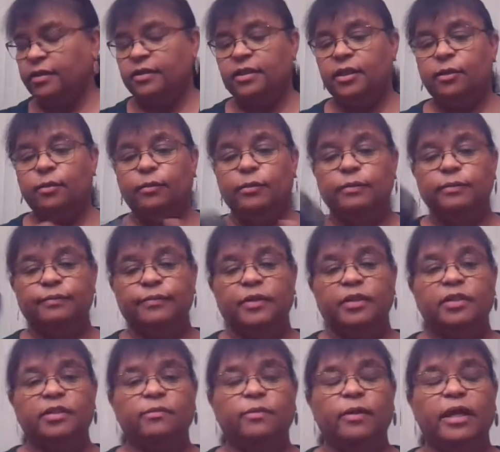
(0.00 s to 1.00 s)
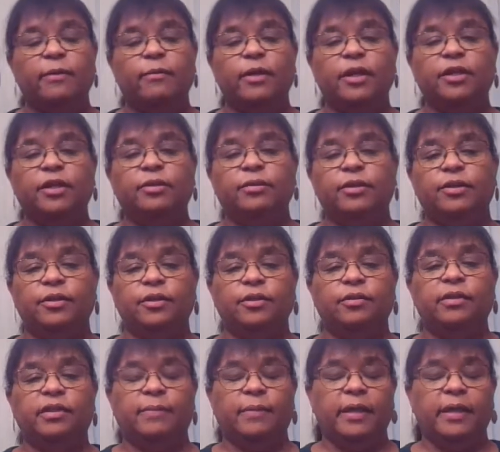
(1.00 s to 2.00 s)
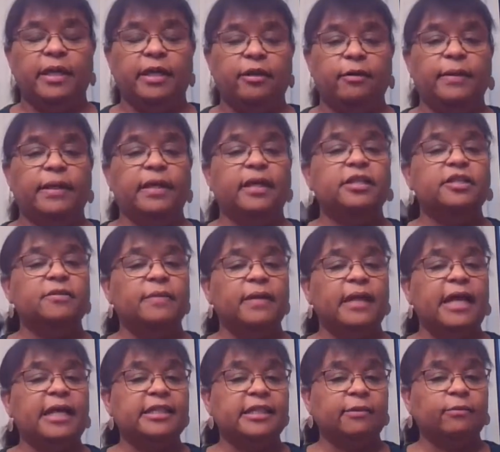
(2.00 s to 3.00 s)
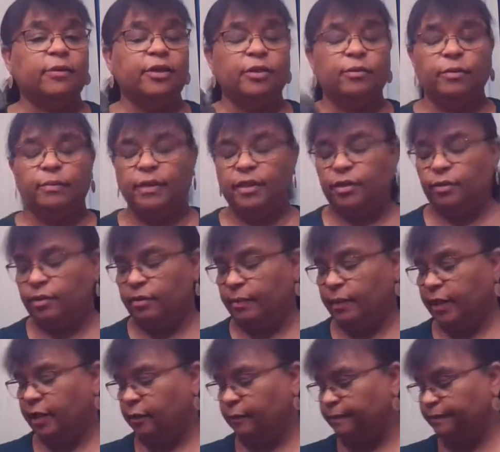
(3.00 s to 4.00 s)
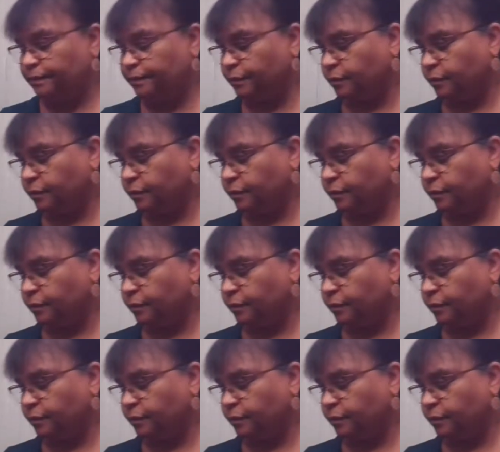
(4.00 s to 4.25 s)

So this is what I want you to do with the Play-Doh because you've been asking, what do you want me to do with the Play-Doh?